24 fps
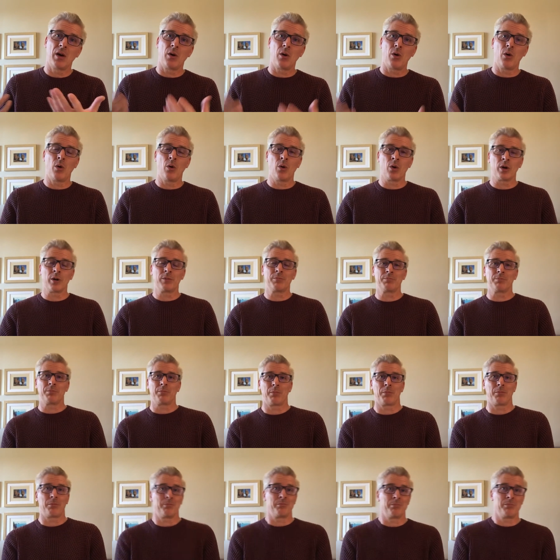Or
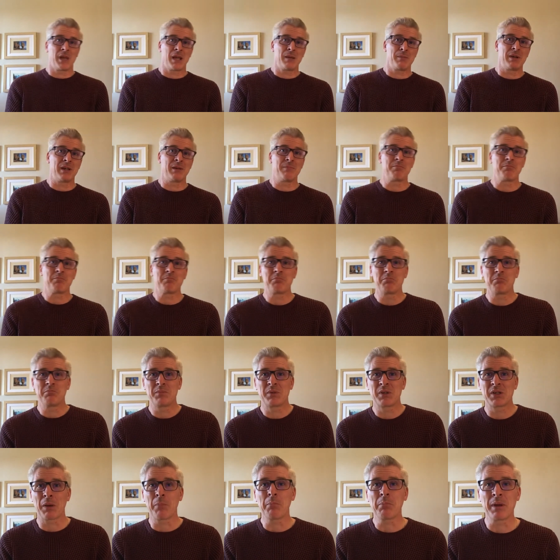maybe
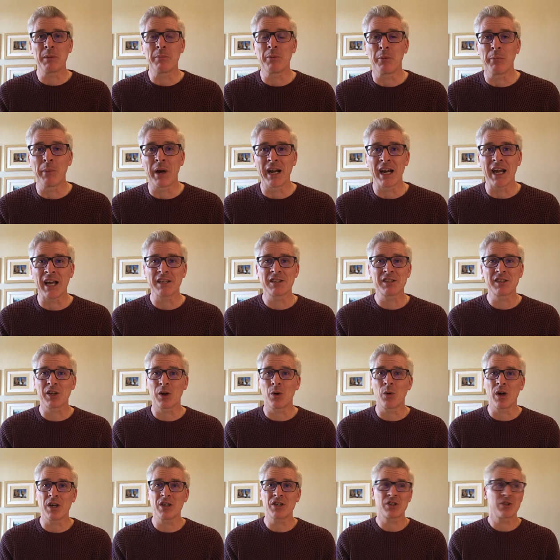some people might ask the
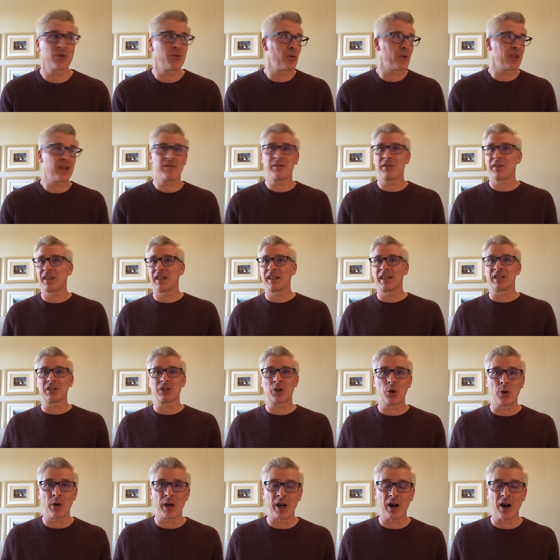question, with everything that's
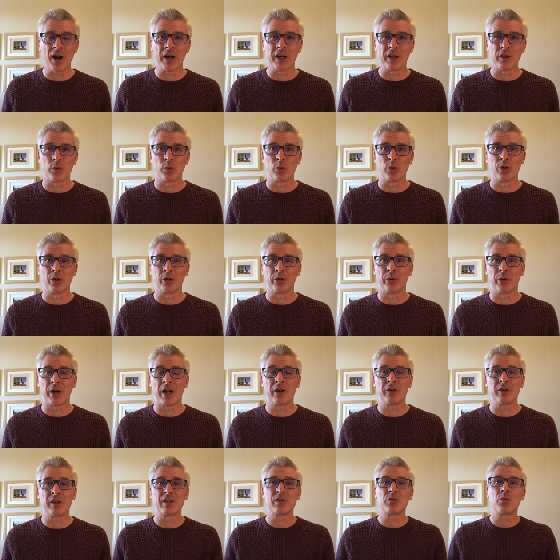going on in the world
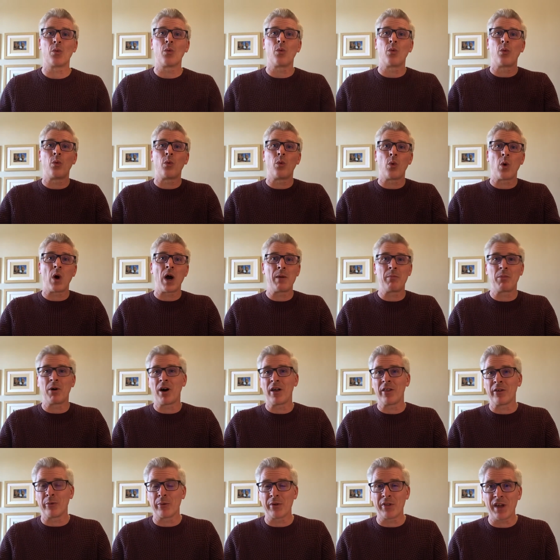around us, why
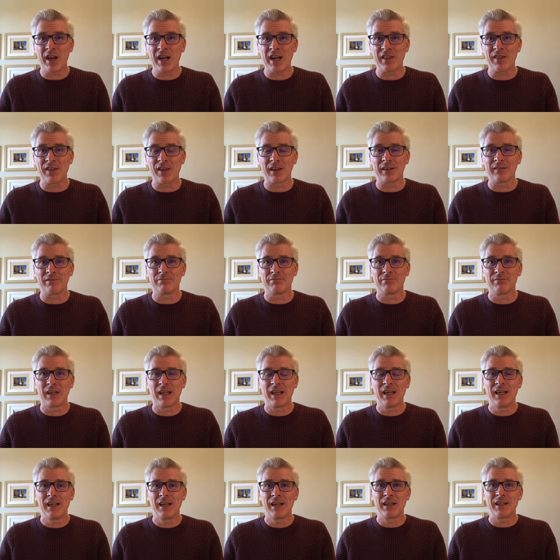bother with anything?
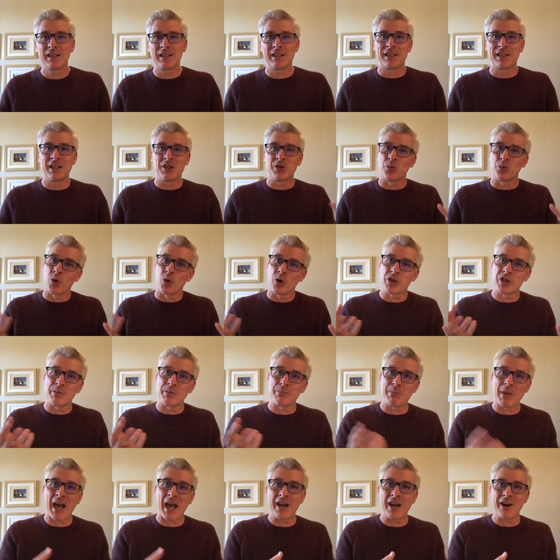Does worship
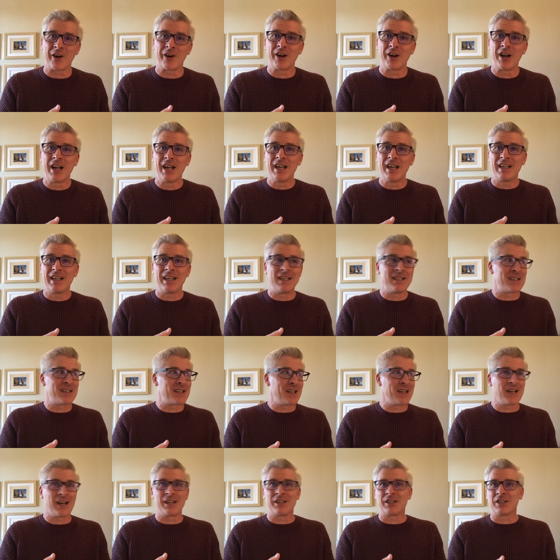matter? Is
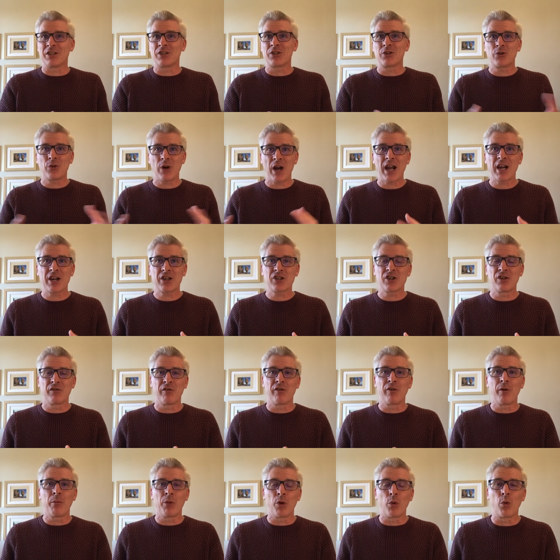it a distraction
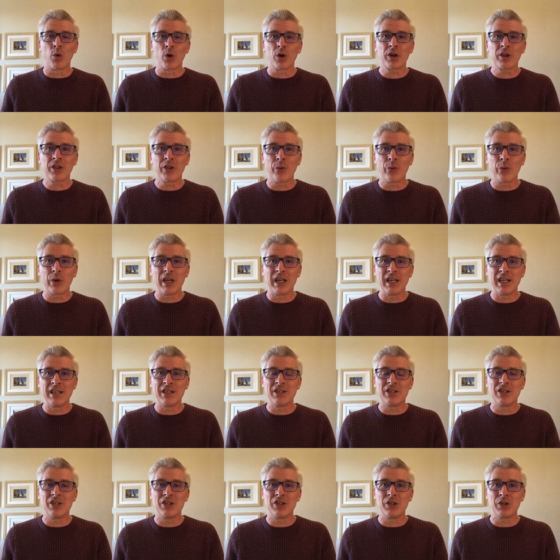from the work that we need
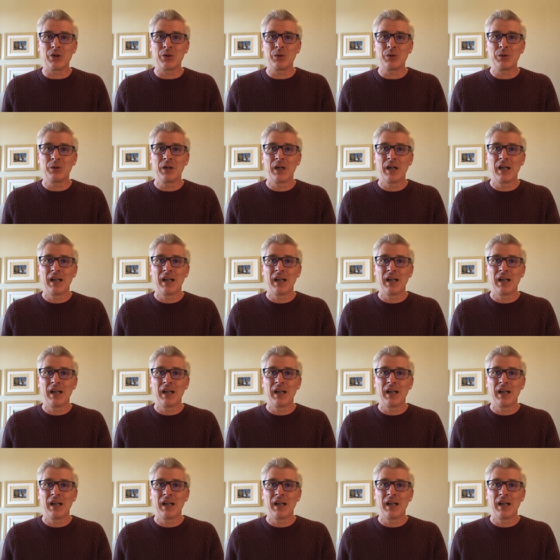to do?